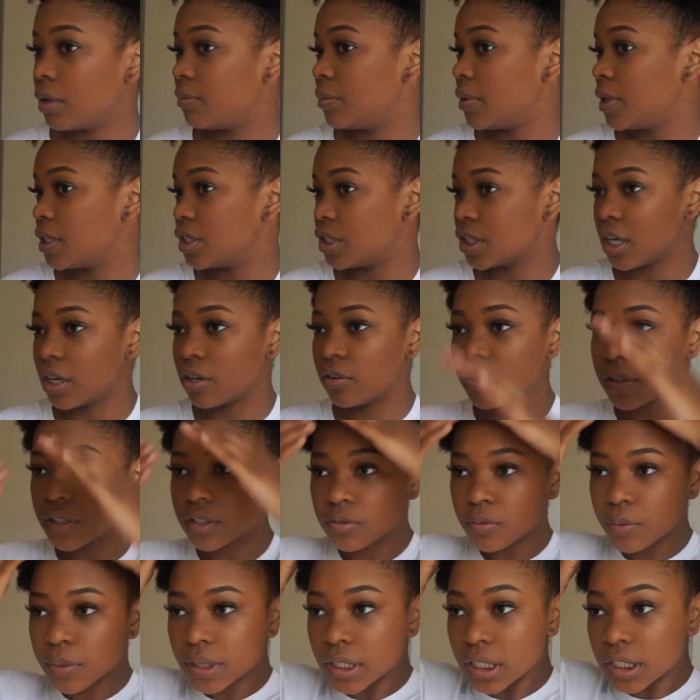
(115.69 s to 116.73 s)
be generous
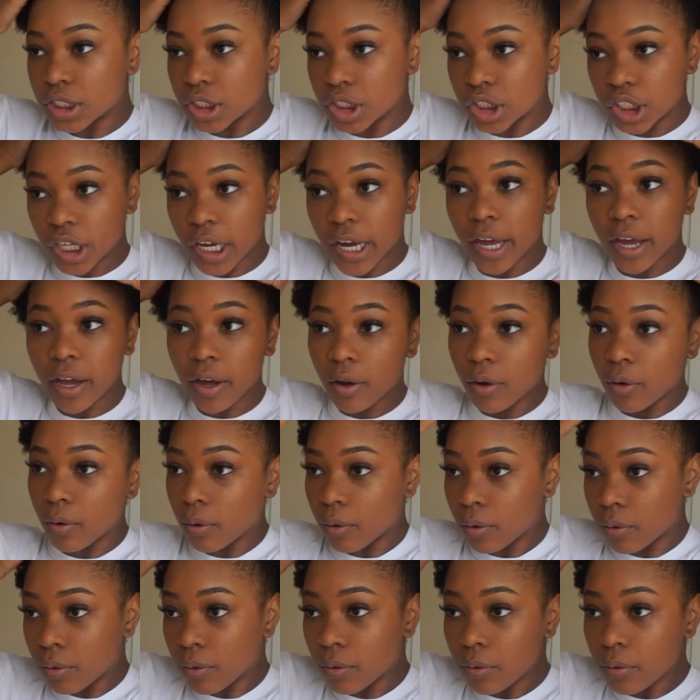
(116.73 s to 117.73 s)
with the gel.